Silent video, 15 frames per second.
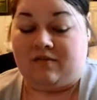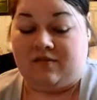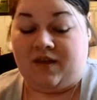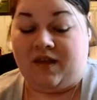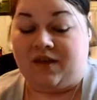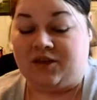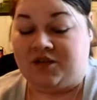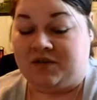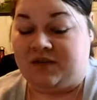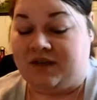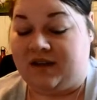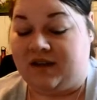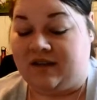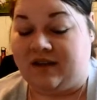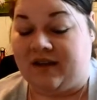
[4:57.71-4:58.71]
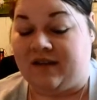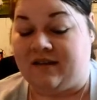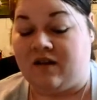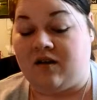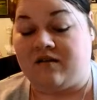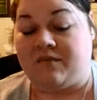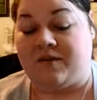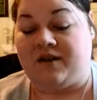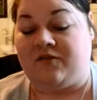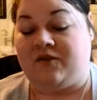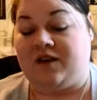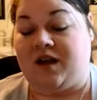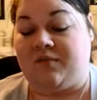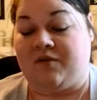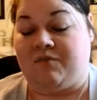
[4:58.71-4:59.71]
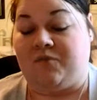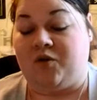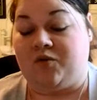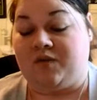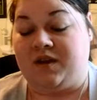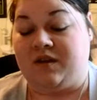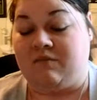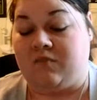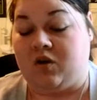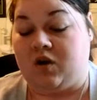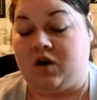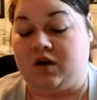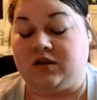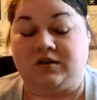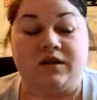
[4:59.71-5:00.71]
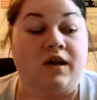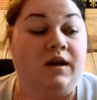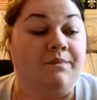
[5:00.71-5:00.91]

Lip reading: Things you need. Like, it talks about different types of protein bars.